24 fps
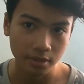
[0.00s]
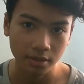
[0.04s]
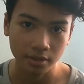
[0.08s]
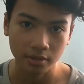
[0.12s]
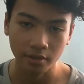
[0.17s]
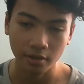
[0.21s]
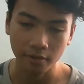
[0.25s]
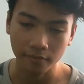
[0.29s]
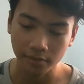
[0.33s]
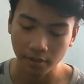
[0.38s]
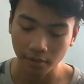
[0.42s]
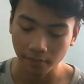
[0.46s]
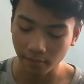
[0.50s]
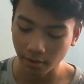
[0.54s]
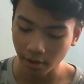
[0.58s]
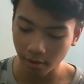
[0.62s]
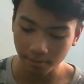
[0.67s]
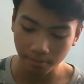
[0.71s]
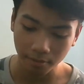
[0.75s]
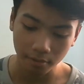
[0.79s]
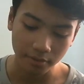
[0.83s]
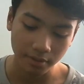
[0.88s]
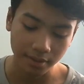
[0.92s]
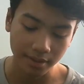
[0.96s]
So every time when I
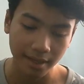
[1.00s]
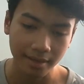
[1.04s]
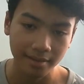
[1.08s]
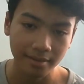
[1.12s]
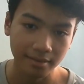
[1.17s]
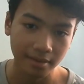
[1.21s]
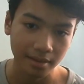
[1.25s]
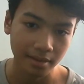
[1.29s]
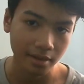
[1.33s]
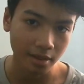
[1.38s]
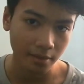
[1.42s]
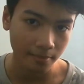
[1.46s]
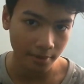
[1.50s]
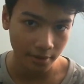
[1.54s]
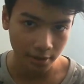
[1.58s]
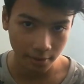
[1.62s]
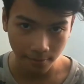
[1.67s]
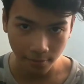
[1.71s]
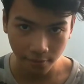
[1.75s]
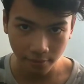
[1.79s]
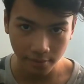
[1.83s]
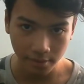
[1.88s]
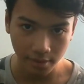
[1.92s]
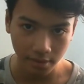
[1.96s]
post anything in my
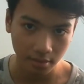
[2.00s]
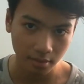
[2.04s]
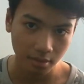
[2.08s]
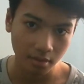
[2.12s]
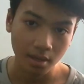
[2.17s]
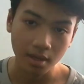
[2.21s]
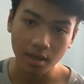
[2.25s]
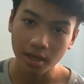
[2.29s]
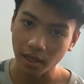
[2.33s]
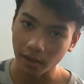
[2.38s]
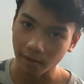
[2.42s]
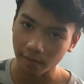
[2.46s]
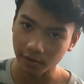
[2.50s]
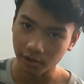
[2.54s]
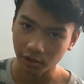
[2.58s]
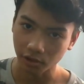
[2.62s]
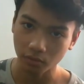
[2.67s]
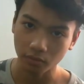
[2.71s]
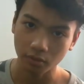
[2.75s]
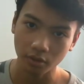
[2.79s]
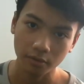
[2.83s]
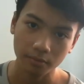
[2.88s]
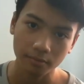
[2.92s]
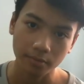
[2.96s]
community, it will
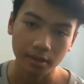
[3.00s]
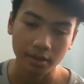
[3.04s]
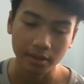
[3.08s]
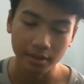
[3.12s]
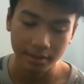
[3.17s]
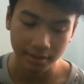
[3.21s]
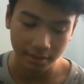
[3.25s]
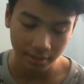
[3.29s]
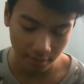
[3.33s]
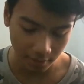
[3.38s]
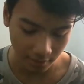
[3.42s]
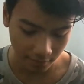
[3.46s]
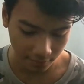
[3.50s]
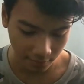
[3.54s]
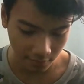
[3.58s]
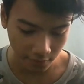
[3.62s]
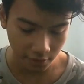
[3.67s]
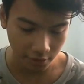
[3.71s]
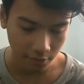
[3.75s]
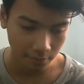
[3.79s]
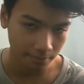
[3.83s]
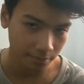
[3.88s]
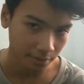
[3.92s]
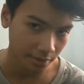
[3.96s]
show up in the
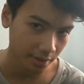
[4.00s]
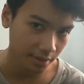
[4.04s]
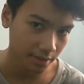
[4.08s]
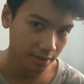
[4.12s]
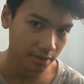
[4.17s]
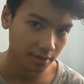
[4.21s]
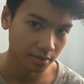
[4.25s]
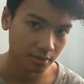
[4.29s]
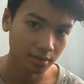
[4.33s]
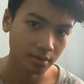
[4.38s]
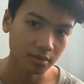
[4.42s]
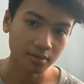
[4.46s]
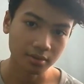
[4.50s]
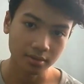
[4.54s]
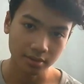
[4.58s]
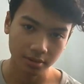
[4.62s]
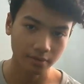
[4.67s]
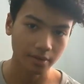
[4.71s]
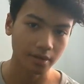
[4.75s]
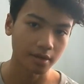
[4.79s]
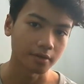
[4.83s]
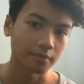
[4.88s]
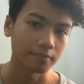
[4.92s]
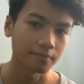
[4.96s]
subscription place.
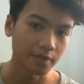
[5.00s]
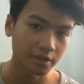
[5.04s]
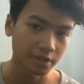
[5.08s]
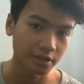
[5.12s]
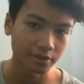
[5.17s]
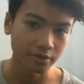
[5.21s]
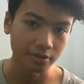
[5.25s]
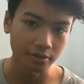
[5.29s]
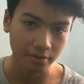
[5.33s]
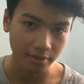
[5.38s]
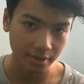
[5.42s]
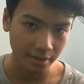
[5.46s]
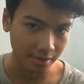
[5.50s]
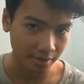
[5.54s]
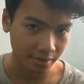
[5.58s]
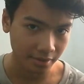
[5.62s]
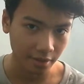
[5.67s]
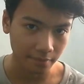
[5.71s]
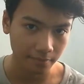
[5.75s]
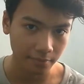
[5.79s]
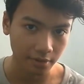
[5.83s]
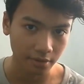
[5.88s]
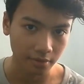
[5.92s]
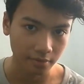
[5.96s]
So yeah, make sure you go
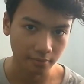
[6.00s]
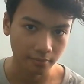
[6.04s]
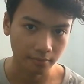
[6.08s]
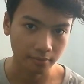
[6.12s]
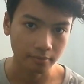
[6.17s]
subscribe me.